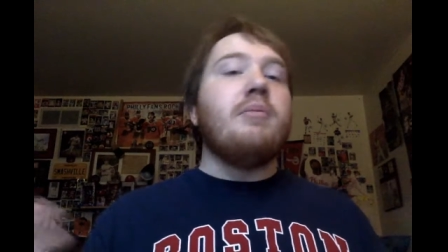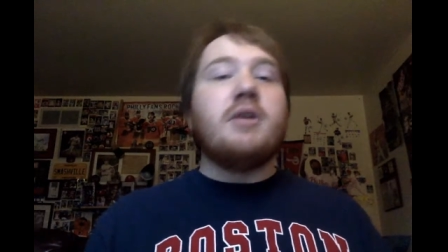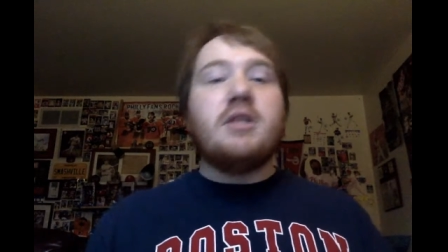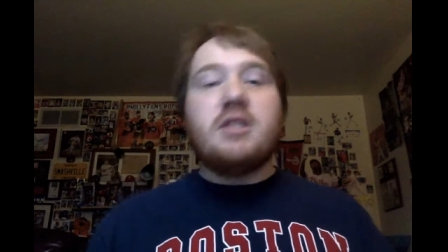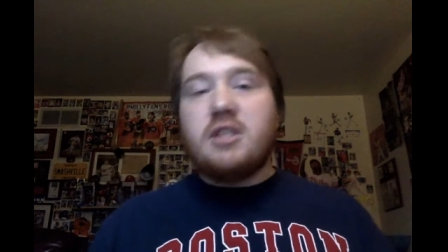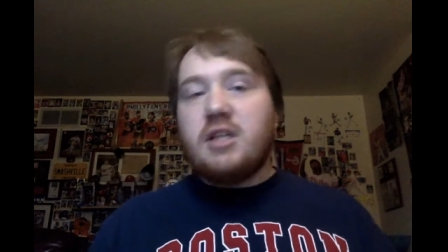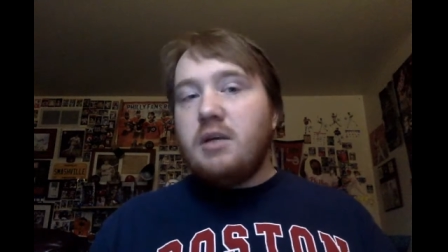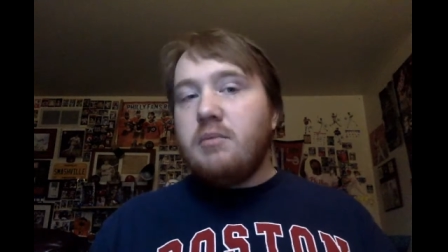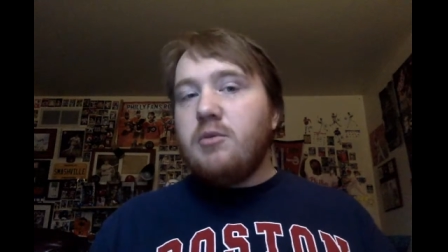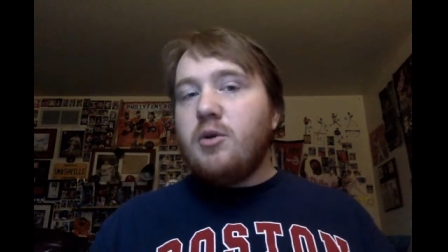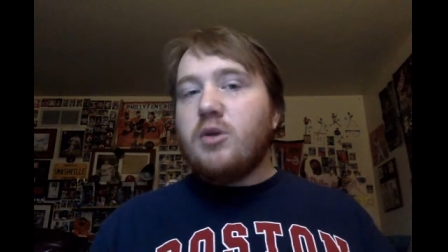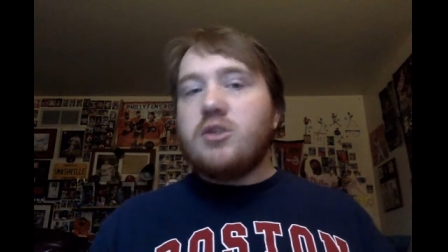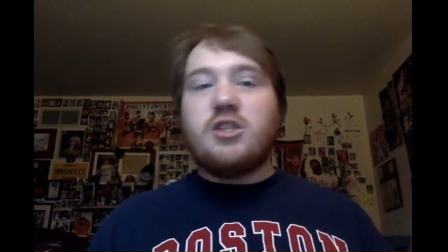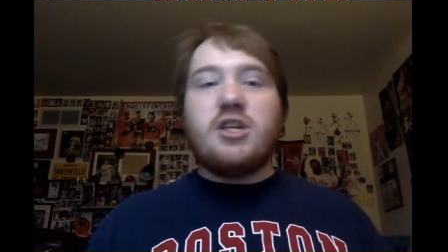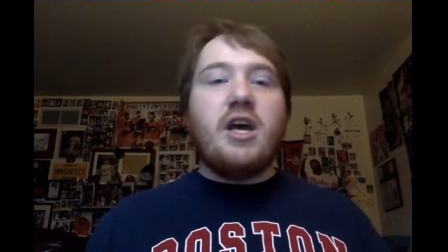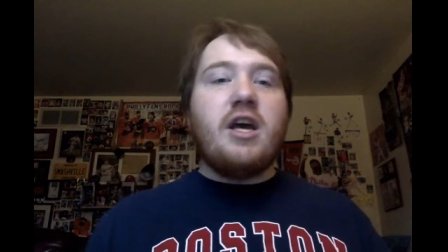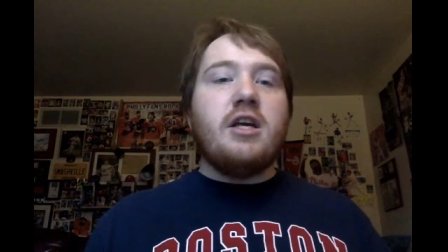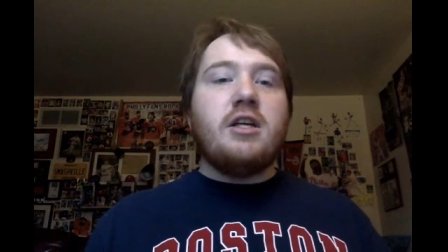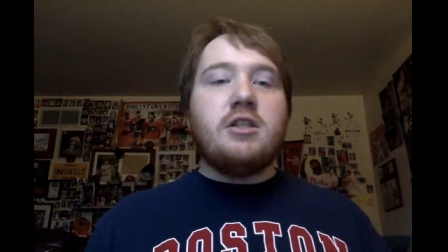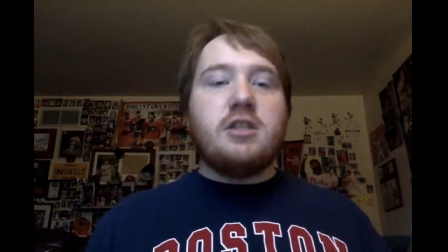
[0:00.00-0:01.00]
But Team
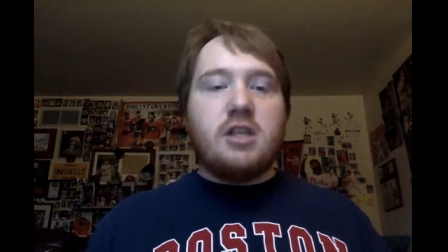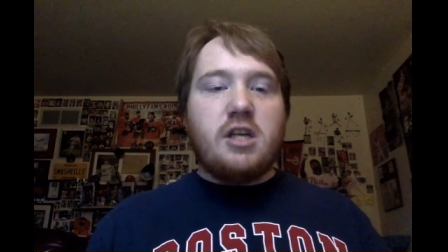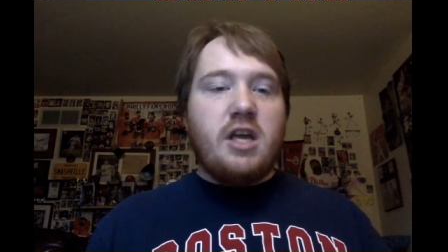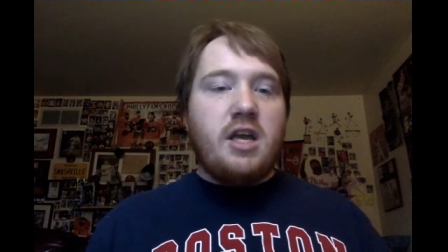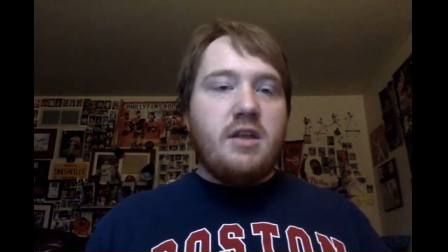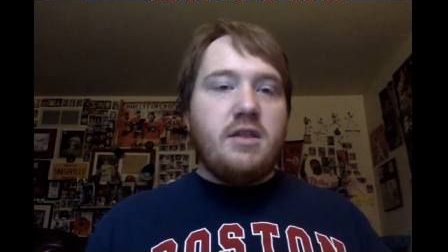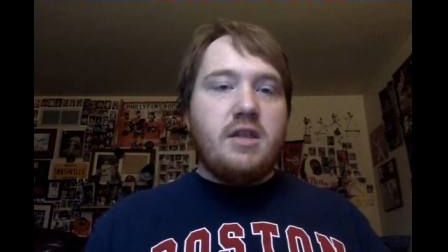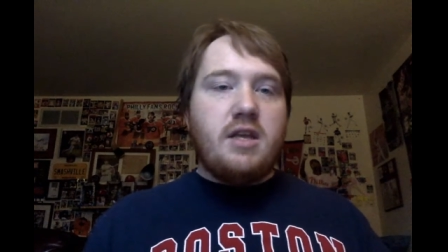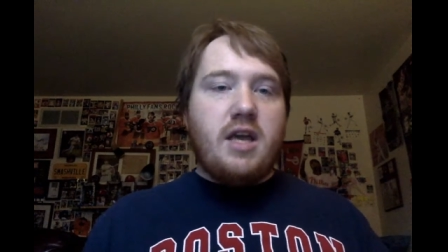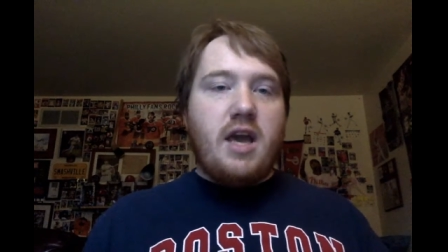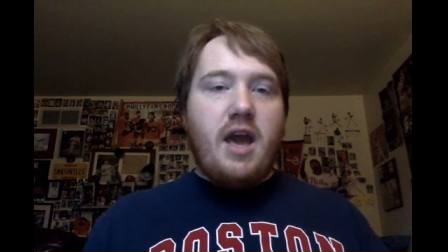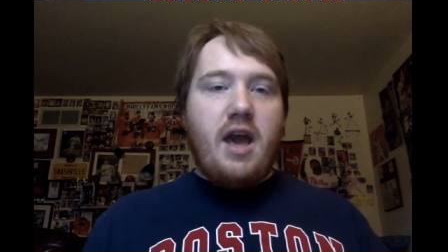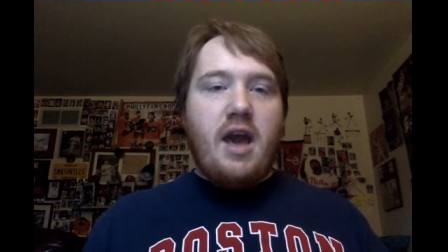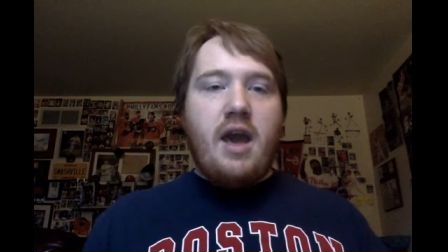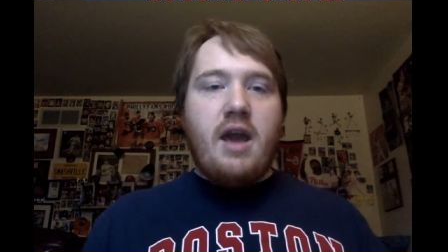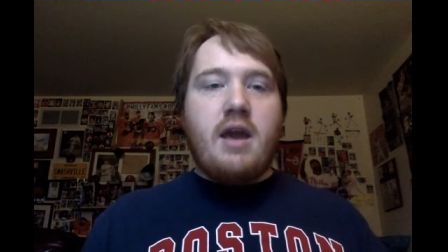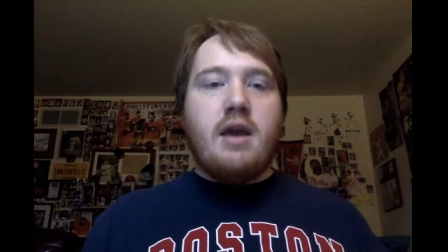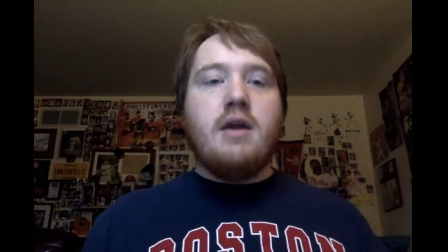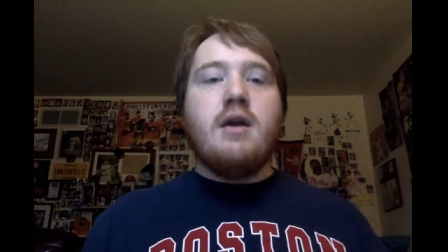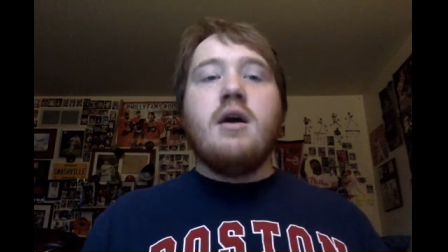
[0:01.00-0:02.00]
USA is in the
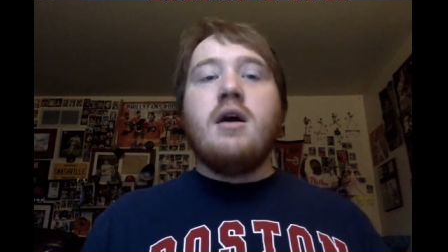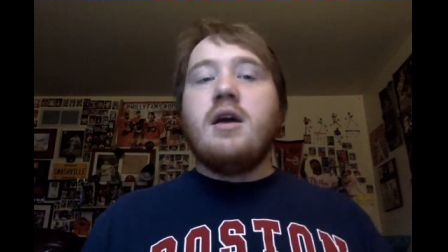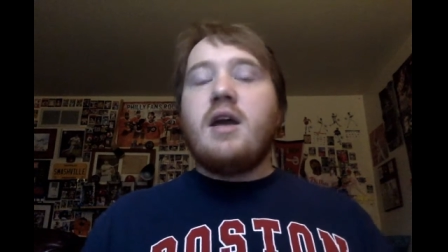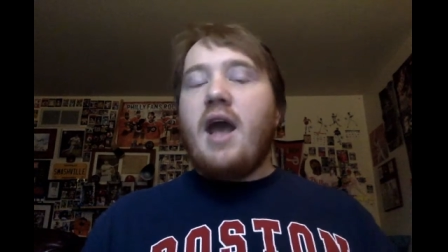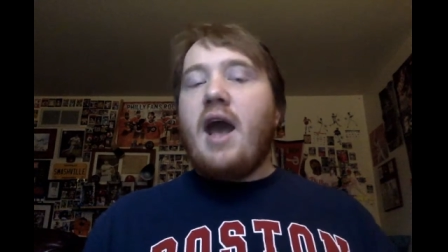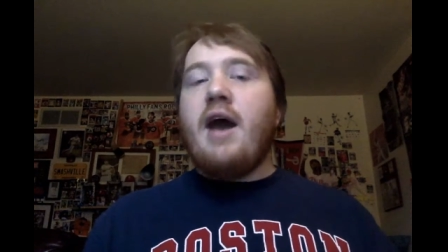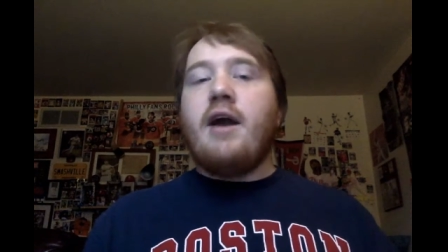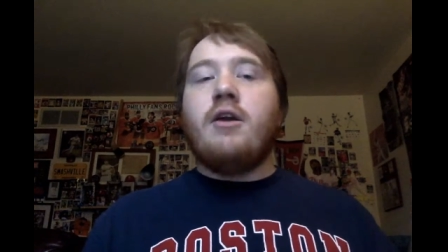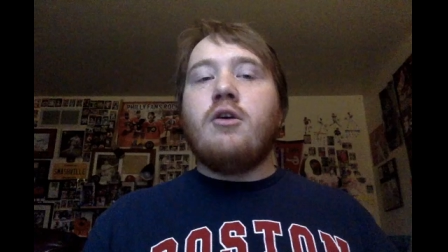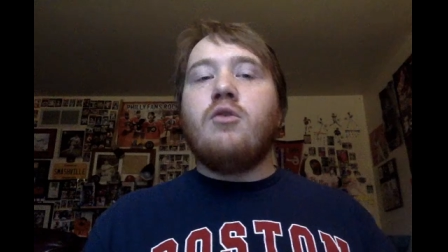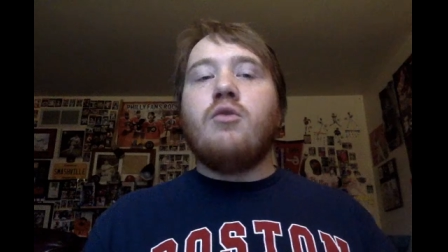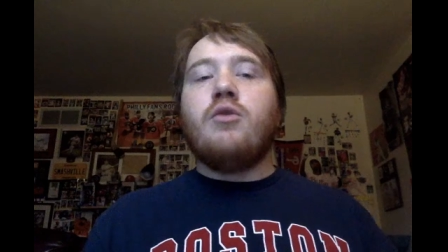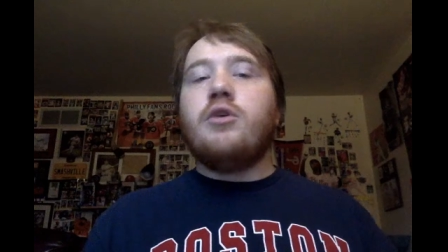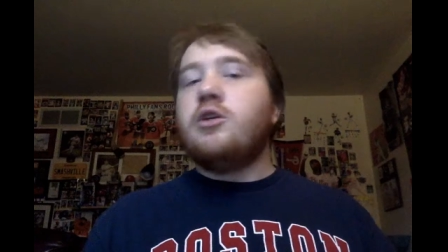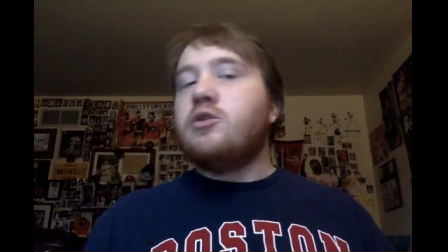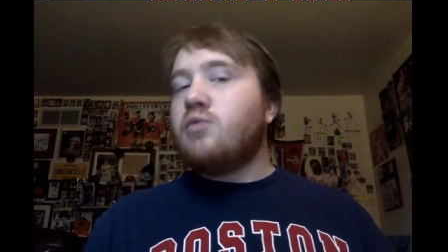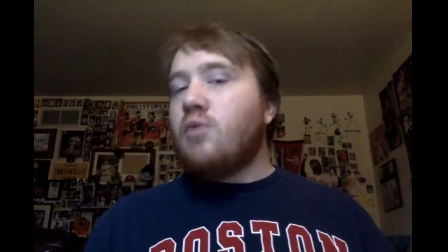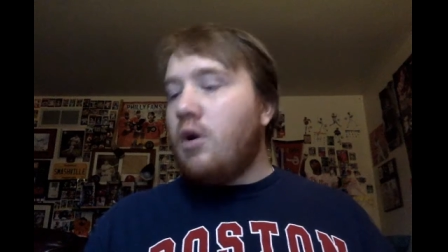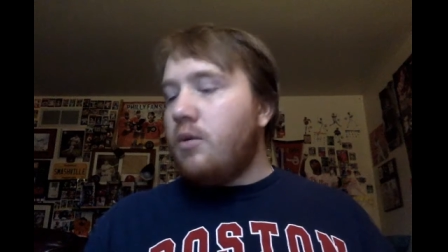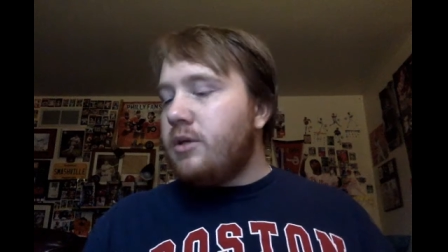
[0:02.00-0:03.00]
A category
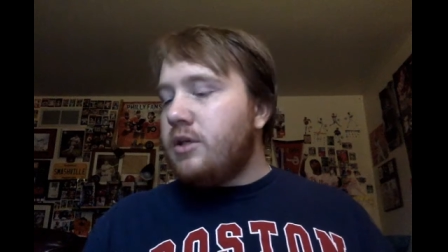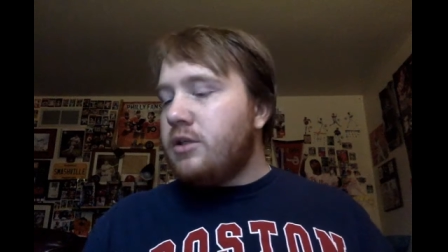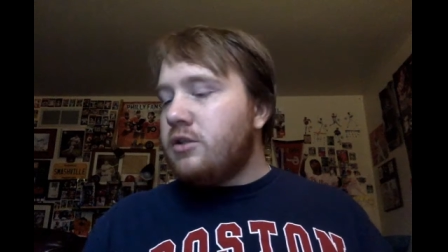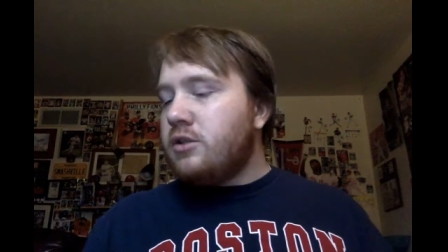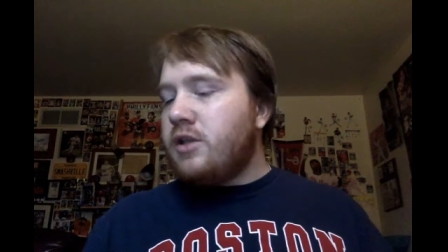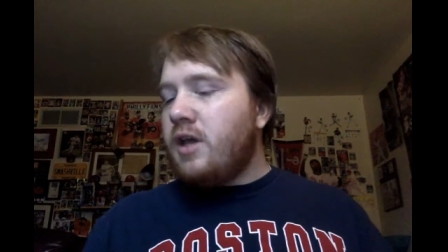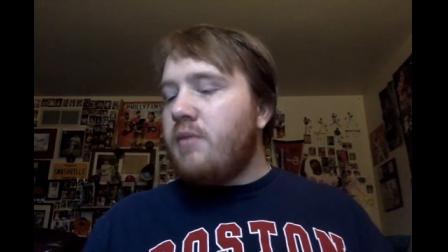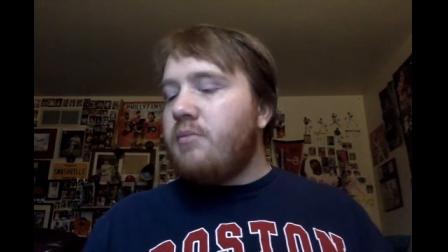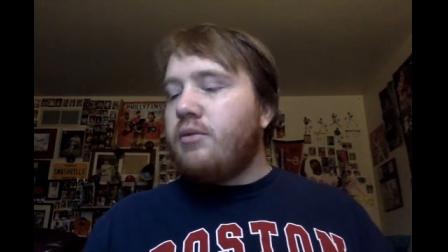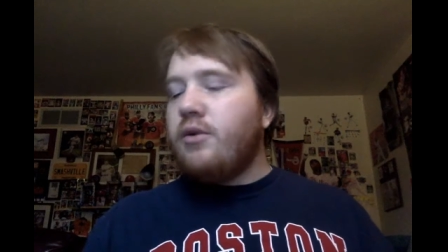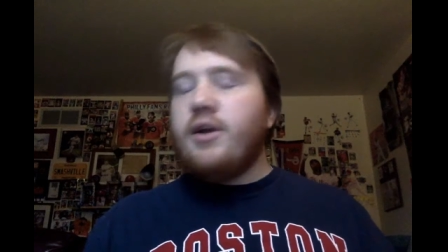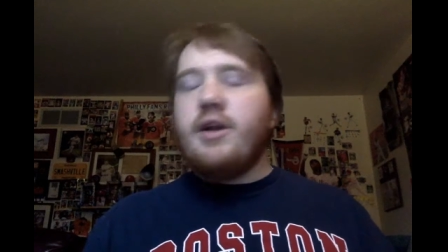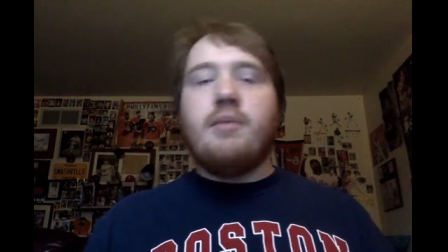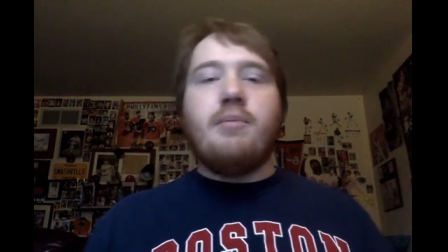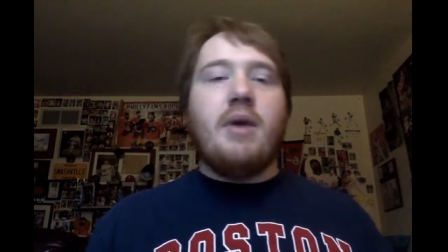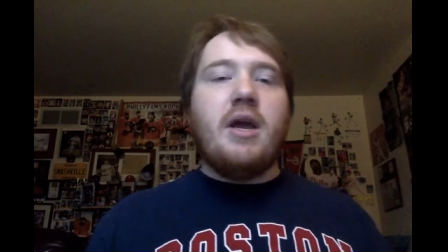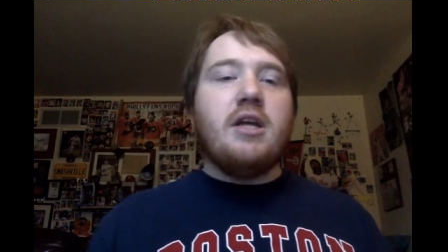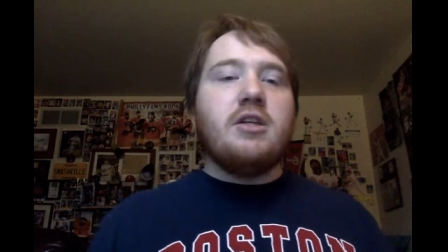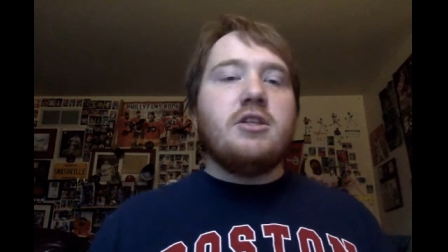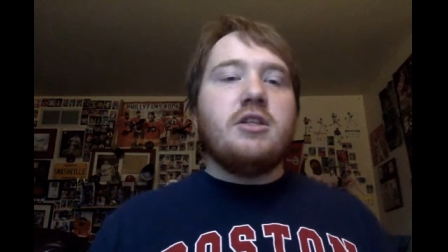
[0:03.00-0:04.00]
as well because they played
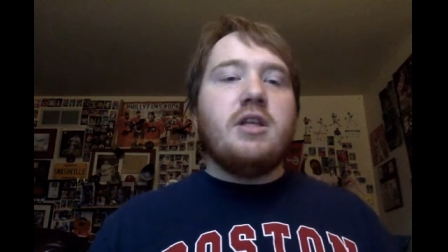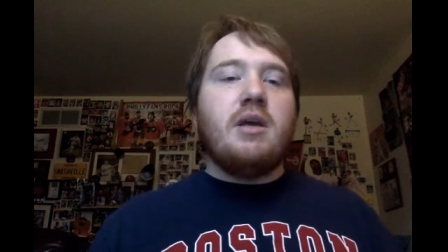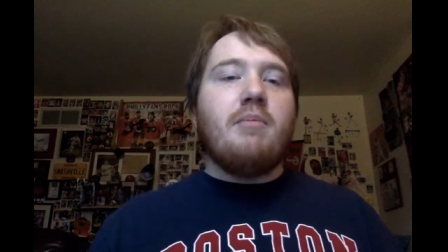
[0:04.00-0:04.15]
amazing.